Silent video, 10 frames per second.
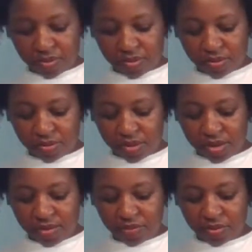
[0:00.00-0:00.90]
Um,
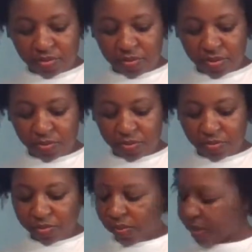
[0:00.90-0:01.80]
have a little bit of
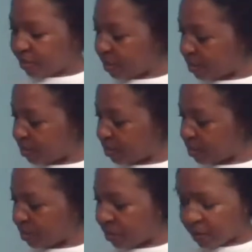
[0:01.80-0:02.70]
room to write sentence
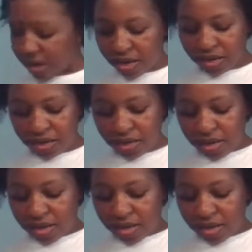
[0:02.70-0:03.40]
number nine,